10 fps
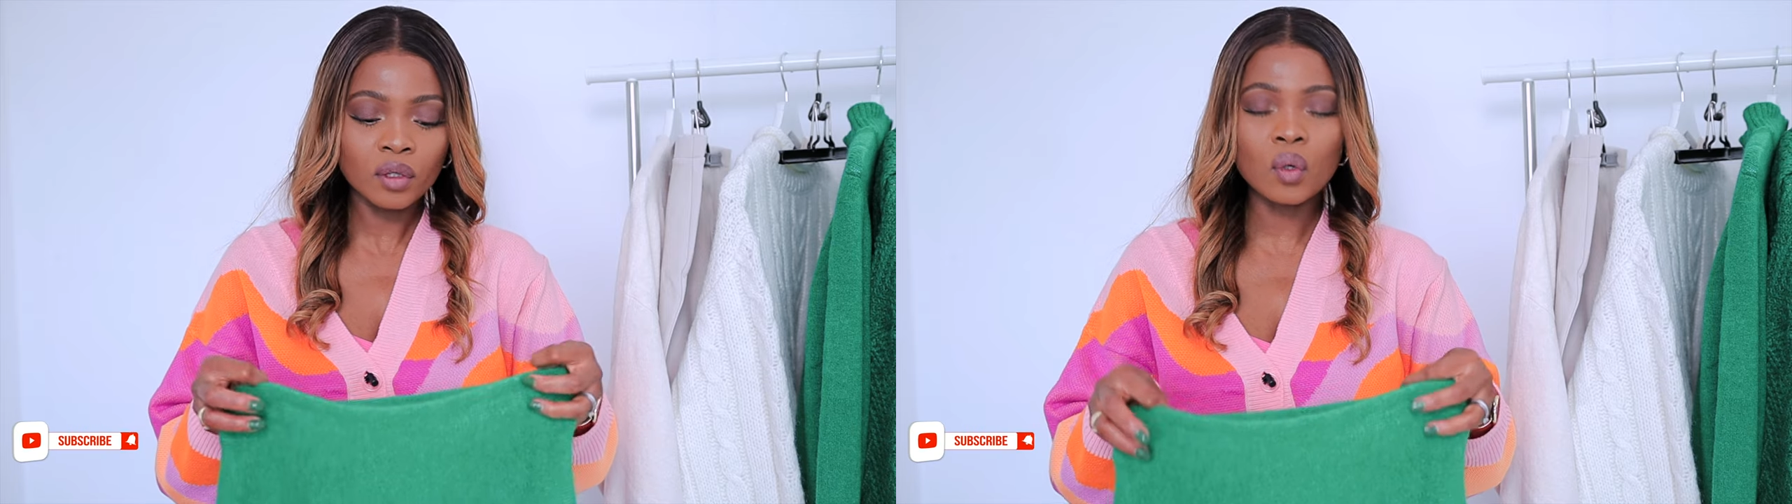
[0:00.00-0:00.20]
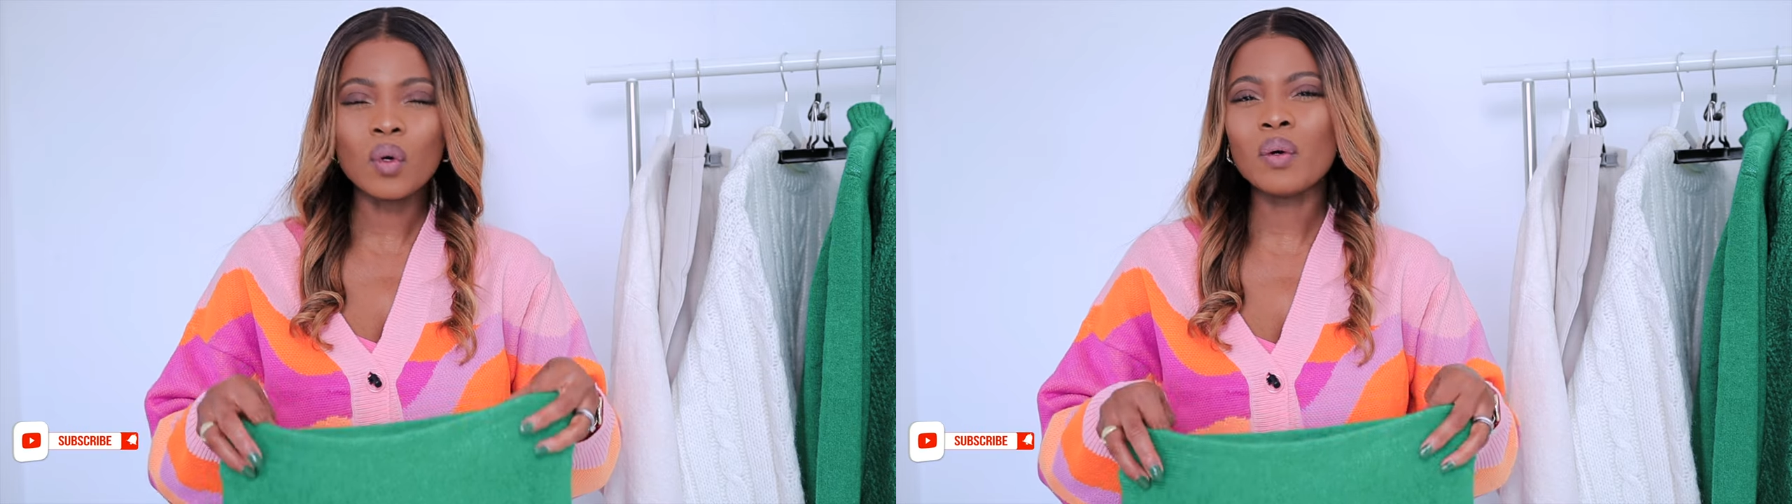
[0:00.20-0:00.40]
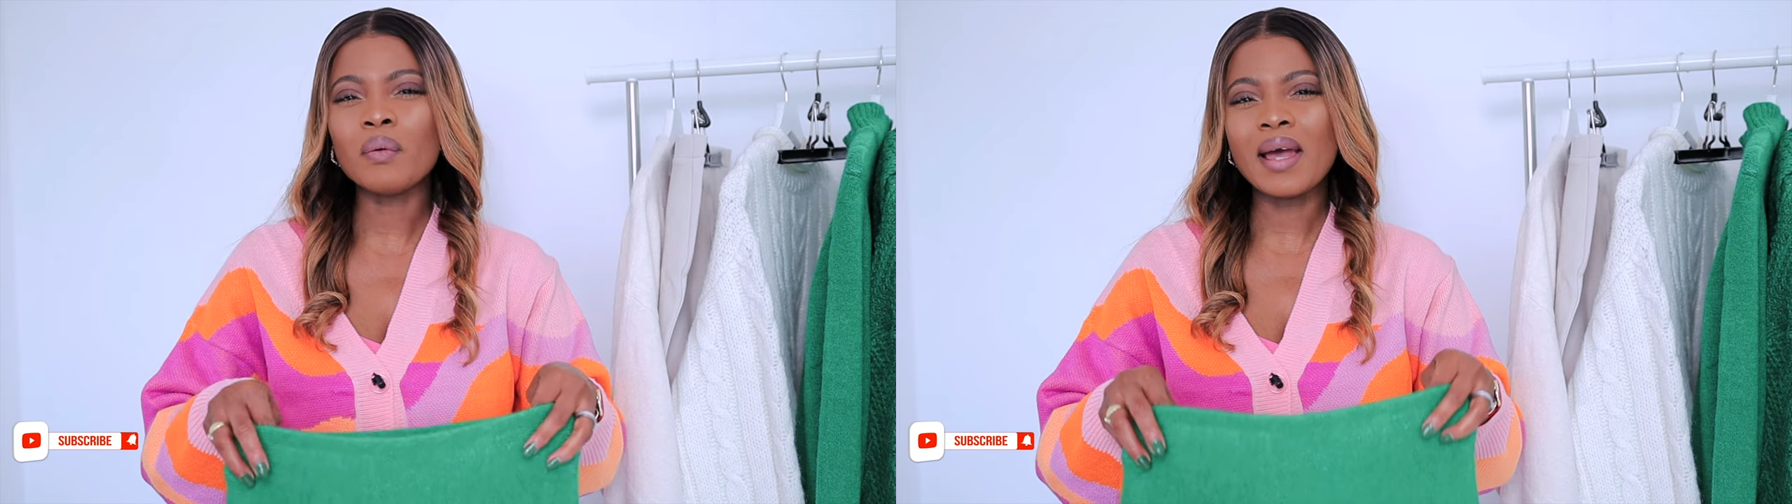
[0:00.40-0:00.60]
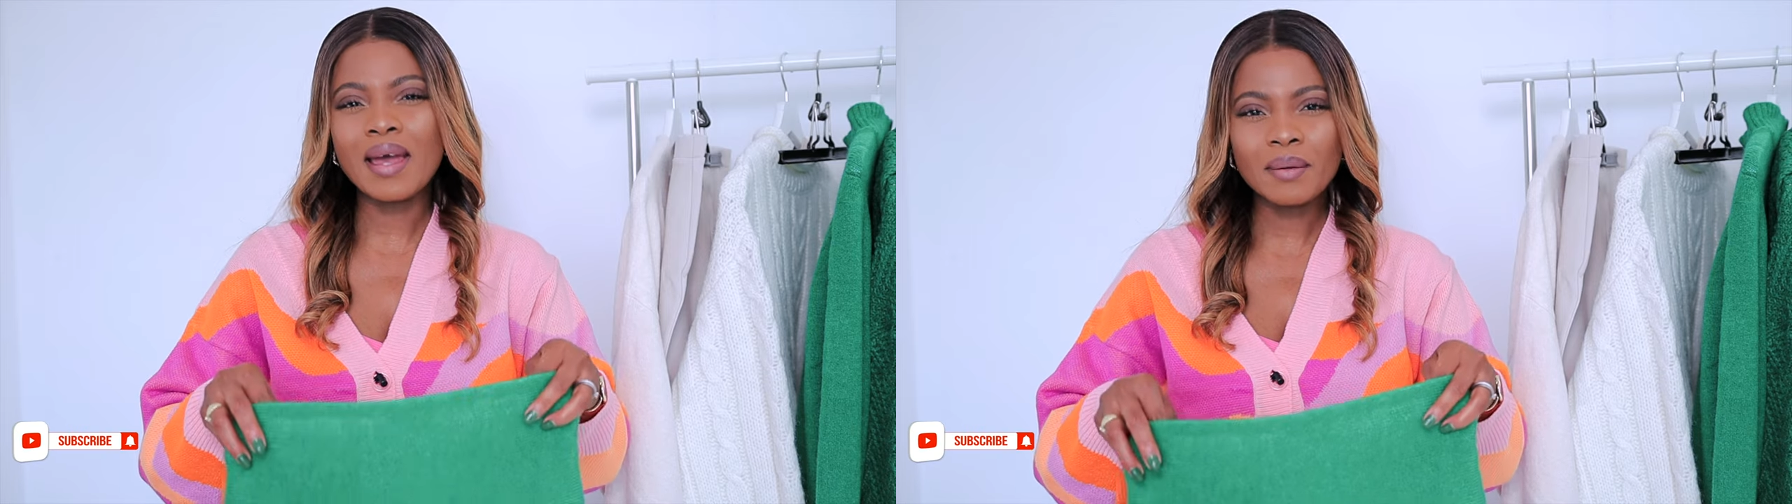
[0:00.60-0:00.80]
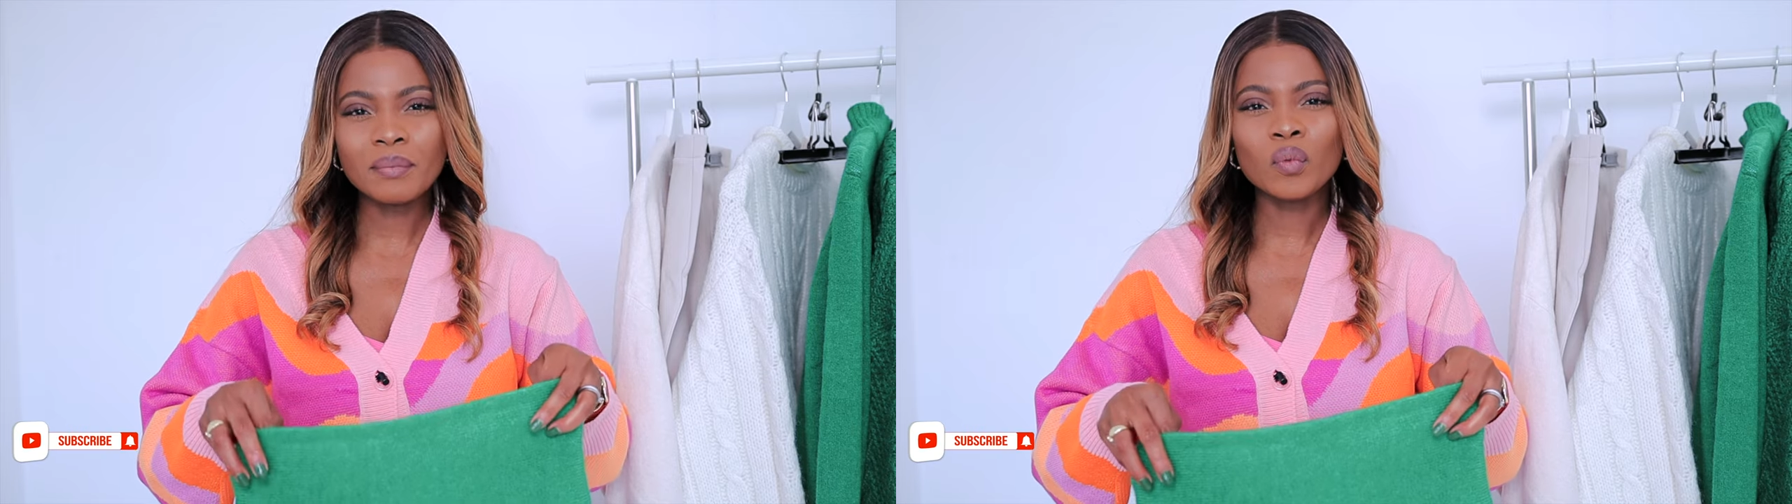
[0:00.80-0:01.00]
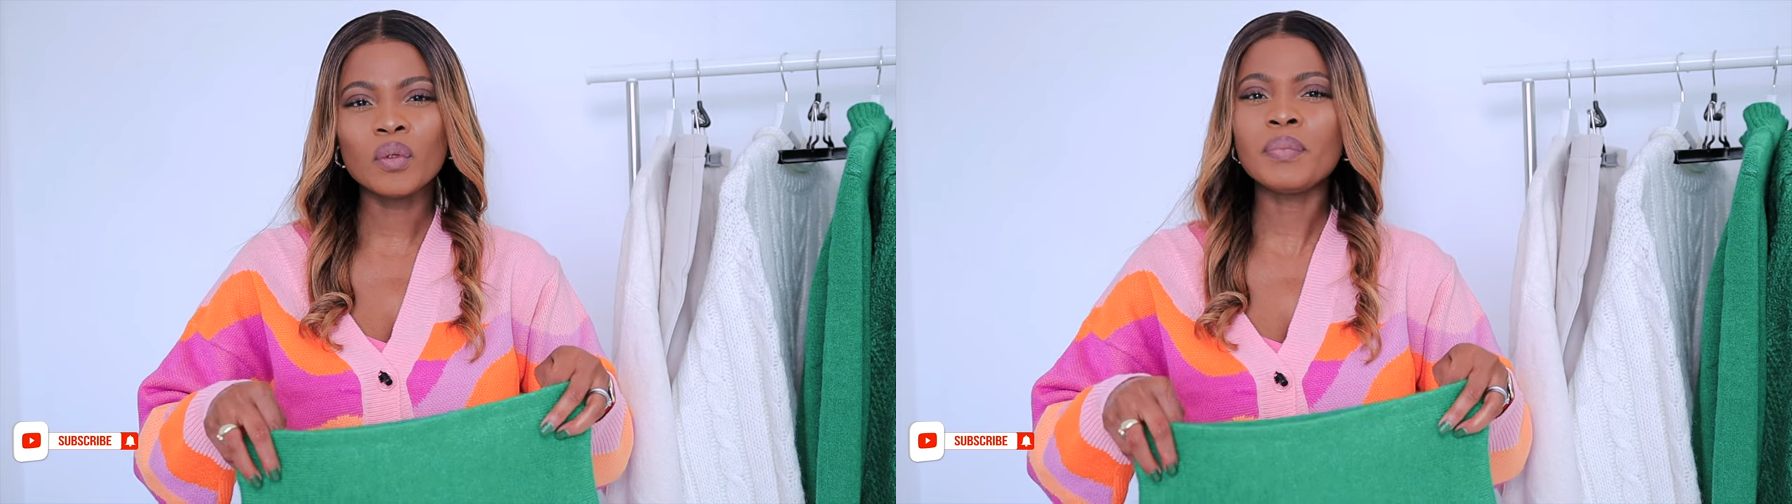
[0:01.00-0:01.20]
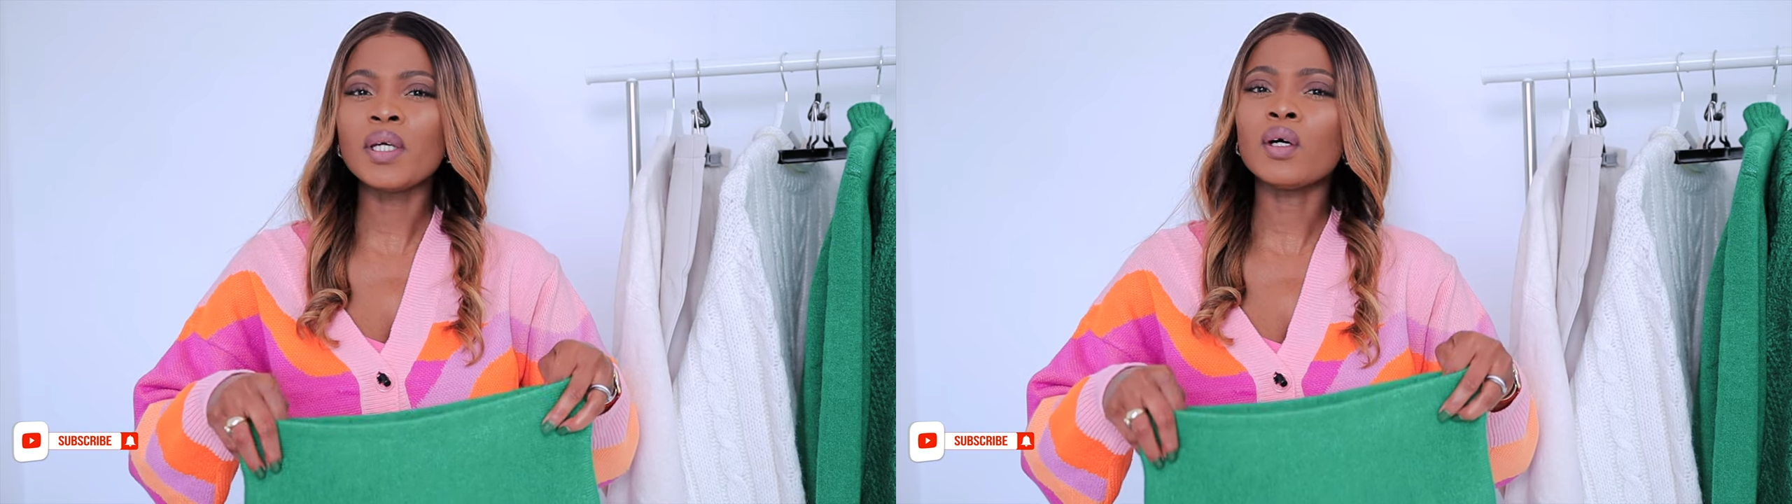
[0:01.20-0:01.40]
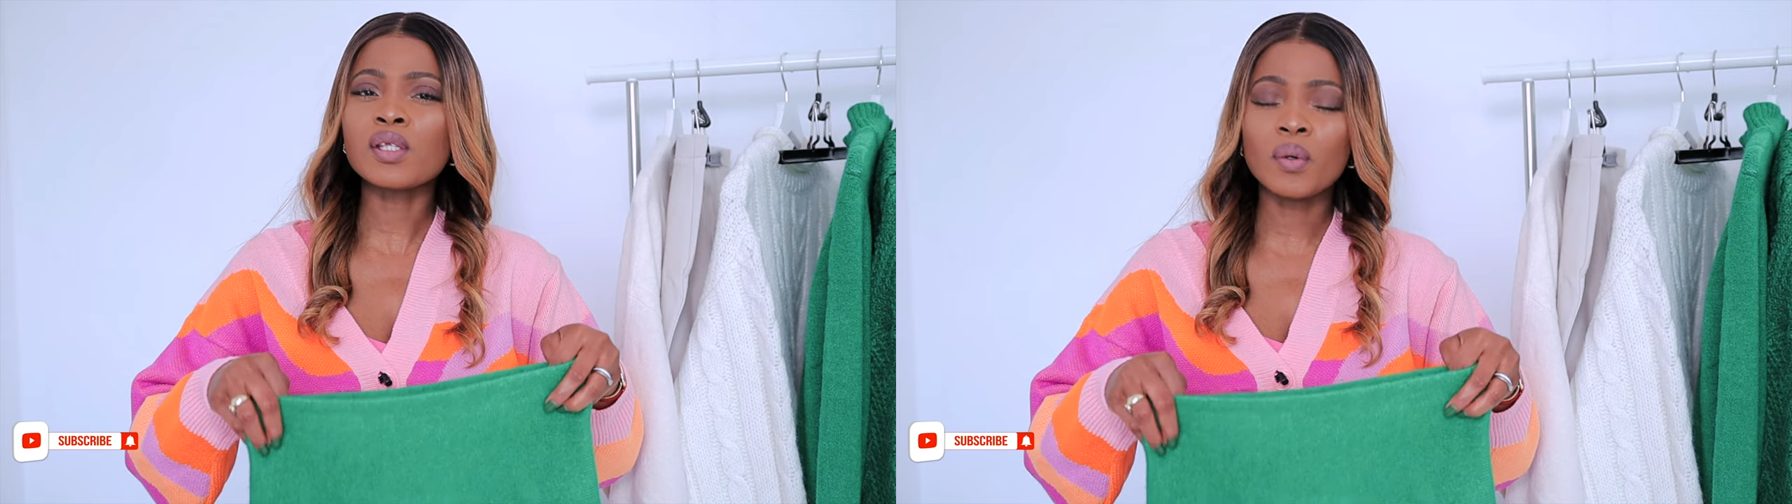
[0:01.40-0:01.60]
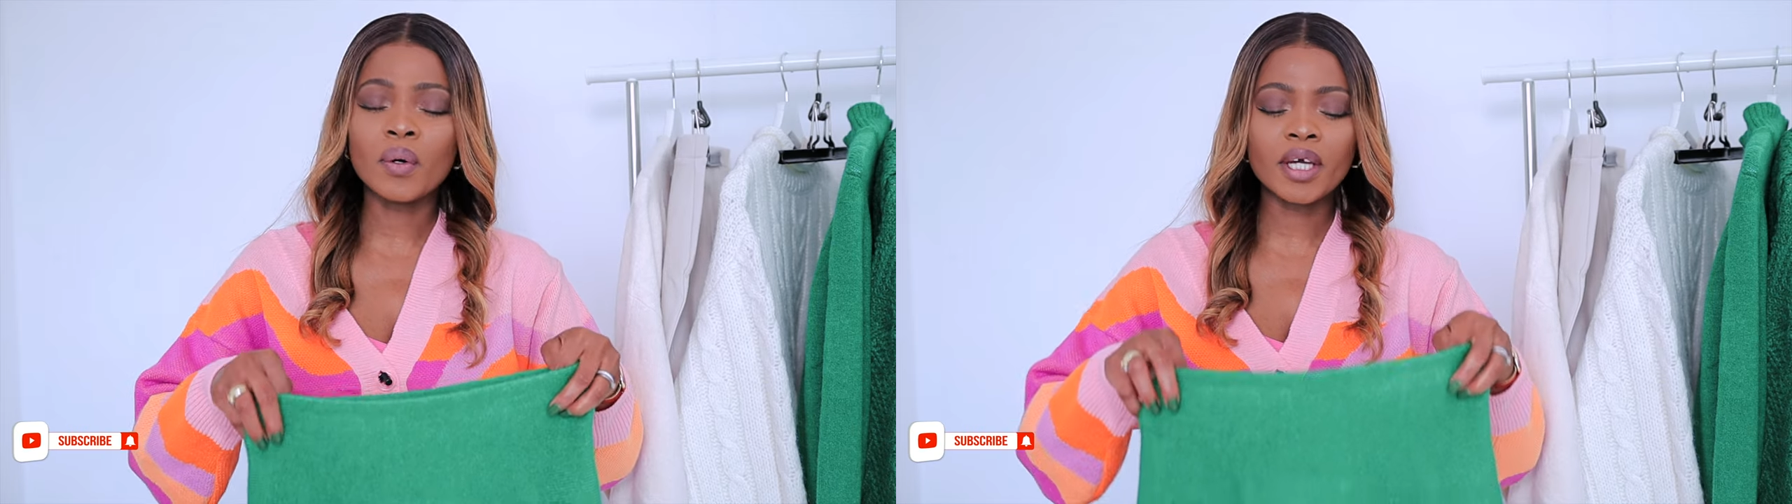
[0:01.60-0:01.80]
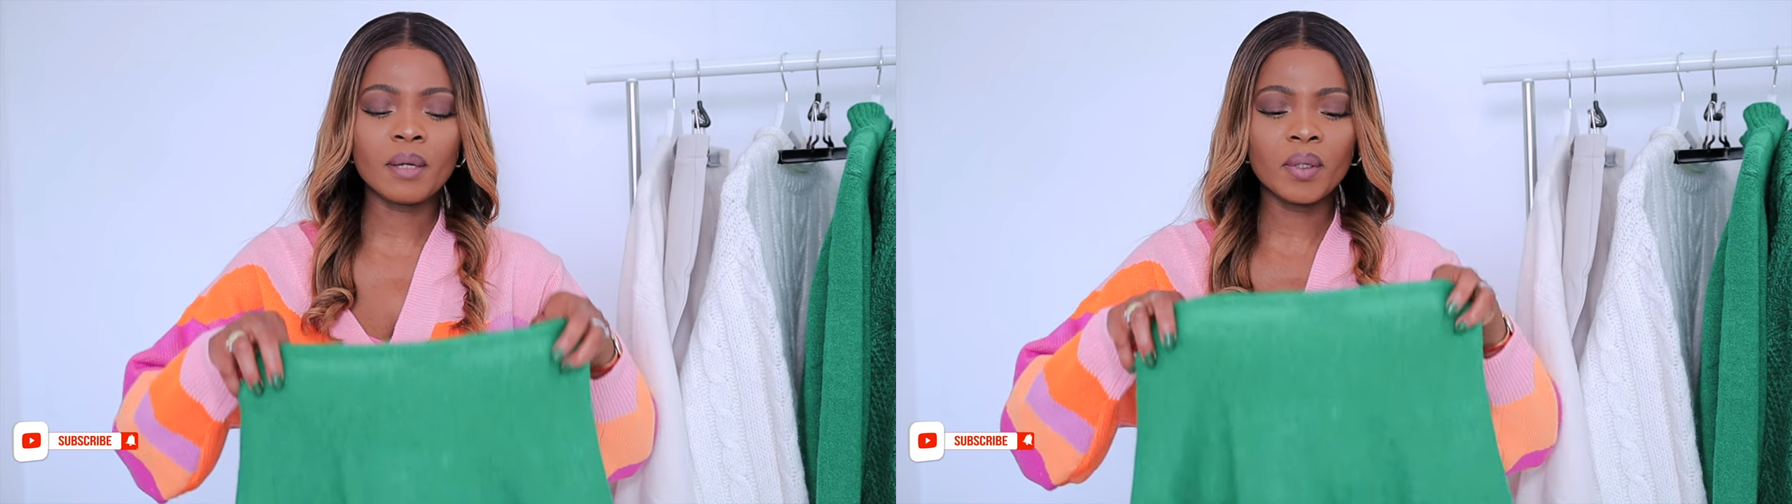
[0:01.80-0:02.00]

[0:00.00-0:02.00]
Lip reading: Though M would be also okay,